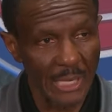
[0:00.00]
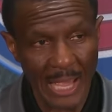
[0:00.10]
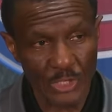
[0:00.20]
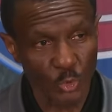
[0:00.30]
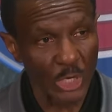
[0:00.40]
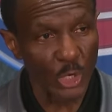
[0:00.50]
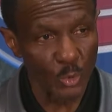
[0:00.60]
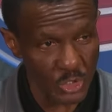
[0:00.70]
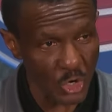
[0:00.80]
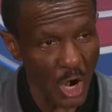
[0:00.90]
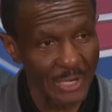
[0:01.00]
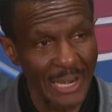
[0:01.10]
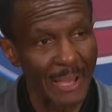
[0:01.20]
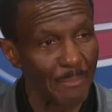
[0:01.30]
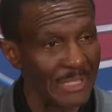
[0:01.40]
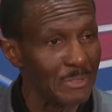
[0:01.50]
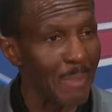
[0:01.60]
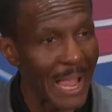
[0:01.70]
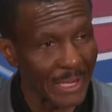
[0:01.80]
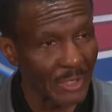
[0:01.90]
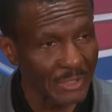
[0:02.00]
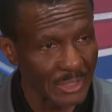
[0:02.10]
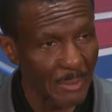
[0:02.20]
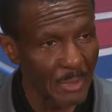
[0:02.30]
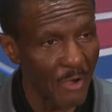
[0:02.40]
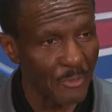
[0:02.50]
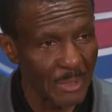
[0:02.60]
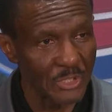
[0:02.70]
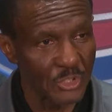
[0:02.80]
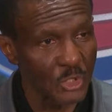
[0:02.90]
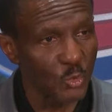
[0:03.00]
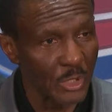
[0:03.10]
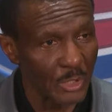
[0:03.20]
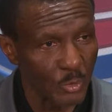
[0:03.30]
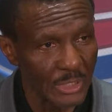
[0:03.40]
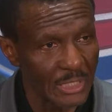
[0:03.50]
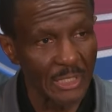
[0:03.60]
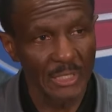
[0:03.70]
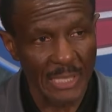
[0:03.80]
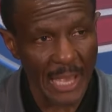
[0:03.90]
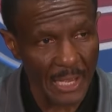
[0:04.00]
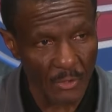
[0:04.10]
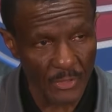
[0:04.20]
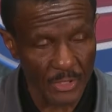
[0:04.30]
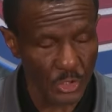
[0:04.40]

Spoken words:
Last week he was starting. Now he's back coming off the bench this week when Killian got healthy.